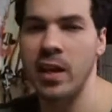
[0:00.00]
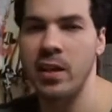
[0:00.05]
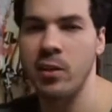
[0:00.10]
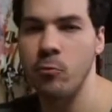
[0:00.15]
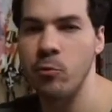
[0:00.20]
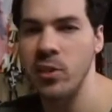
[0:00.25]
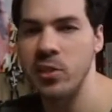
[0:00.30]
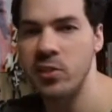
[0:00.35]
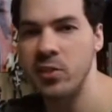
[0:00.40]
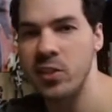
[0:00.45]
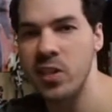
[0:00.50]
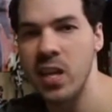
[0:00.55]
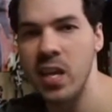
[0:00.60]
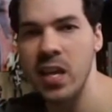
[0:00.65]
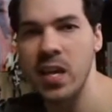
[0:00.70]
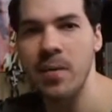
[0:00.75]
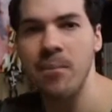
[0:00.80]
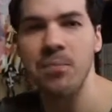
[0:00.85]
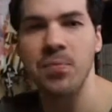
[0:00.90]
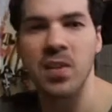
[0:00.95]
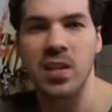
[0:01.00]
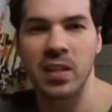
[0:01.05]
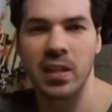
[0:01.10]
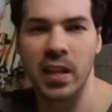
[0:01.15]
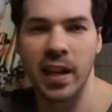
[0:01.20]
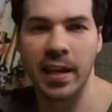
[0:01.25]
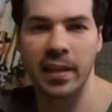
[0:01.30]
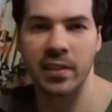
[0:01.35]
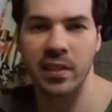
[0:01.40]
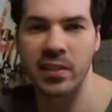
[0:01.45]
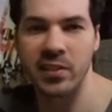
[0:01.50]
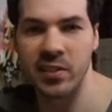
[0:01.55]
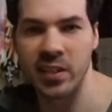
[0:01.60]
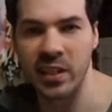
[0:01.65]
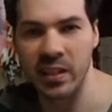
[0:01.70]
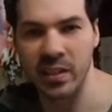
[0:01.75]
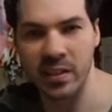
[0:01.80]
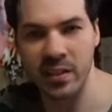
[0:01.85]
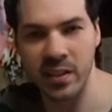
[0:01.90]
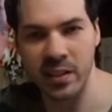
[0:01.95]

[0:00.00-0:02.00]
And we see like this